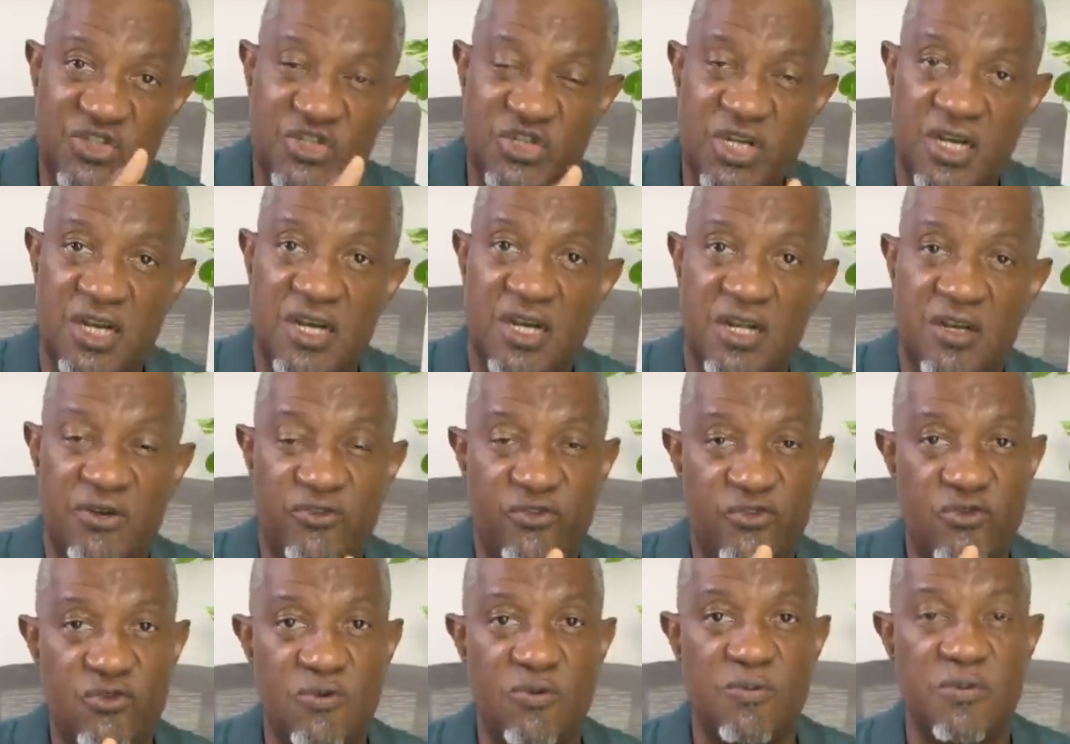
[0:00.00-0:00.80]

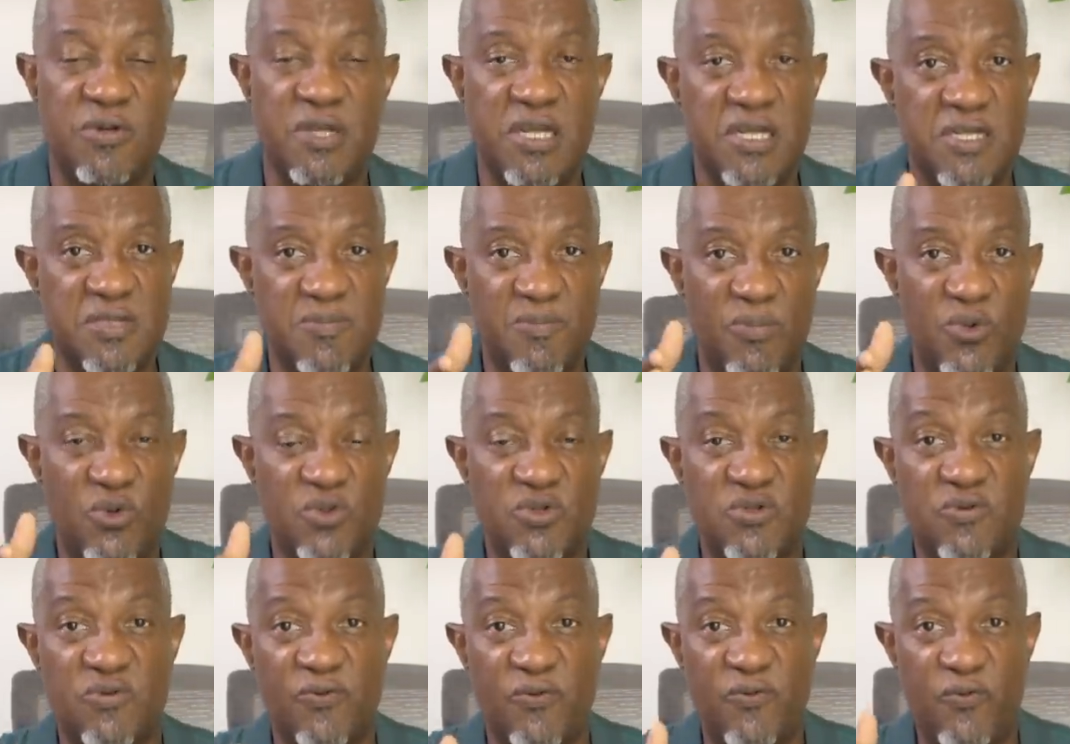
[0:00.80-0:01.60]
child through his
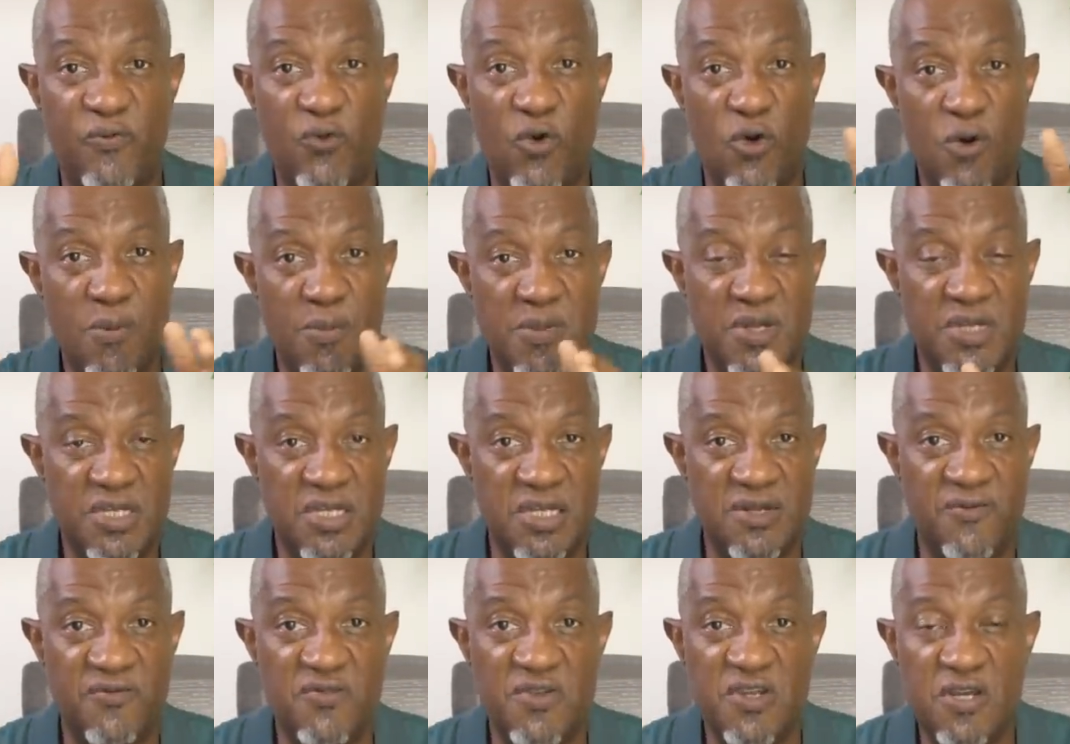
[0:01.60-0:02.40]
most
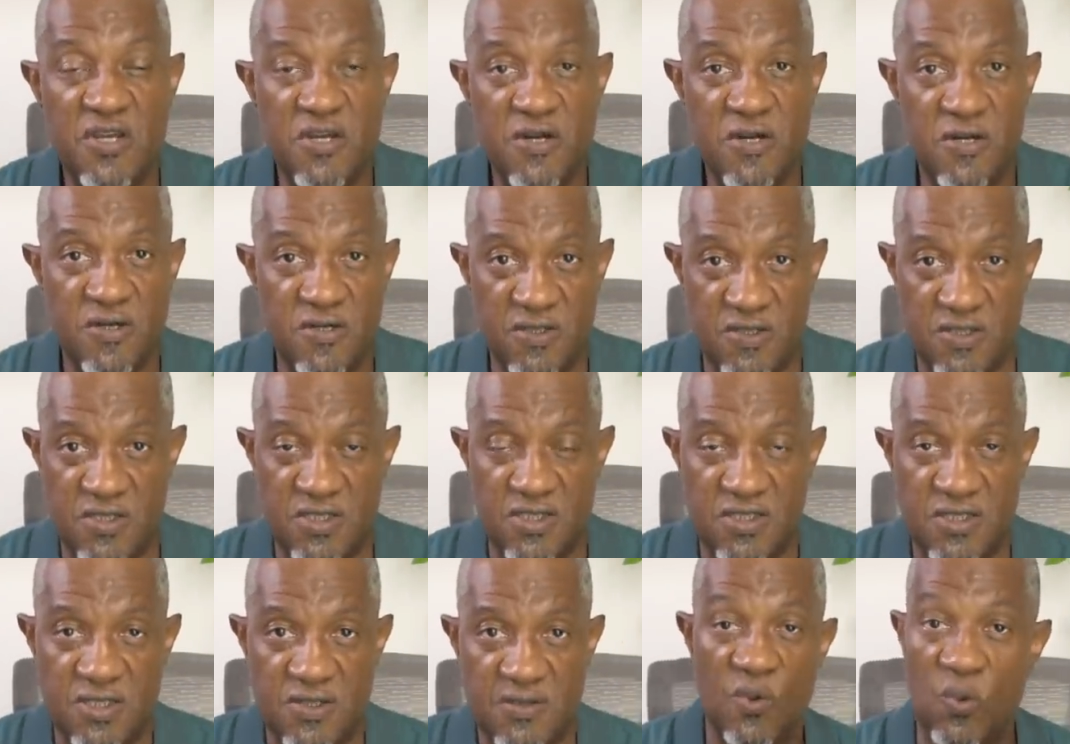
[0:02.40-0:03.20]
formative
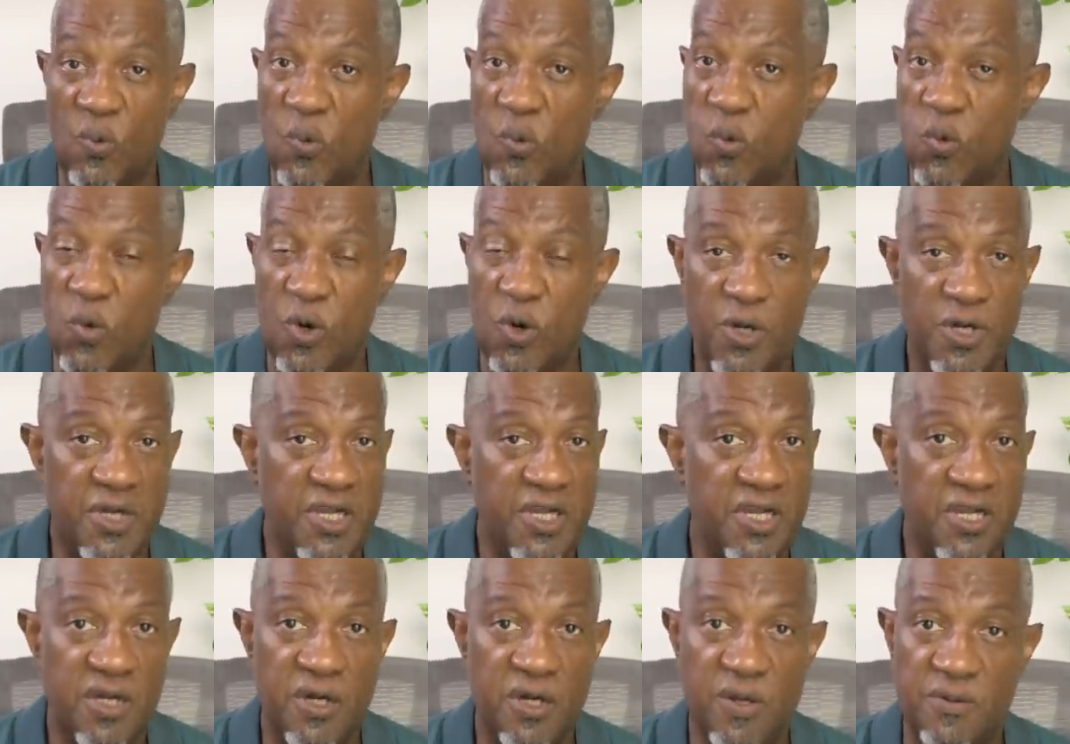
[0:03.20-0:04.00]
years. Work
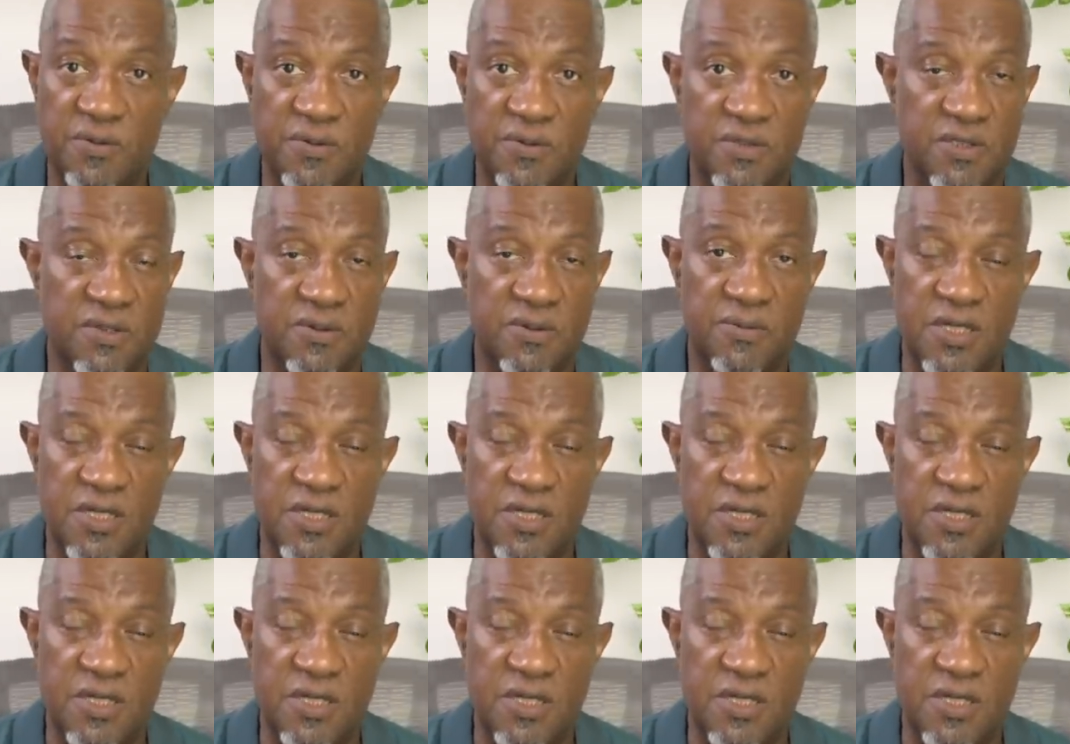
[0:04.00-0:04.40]
it out.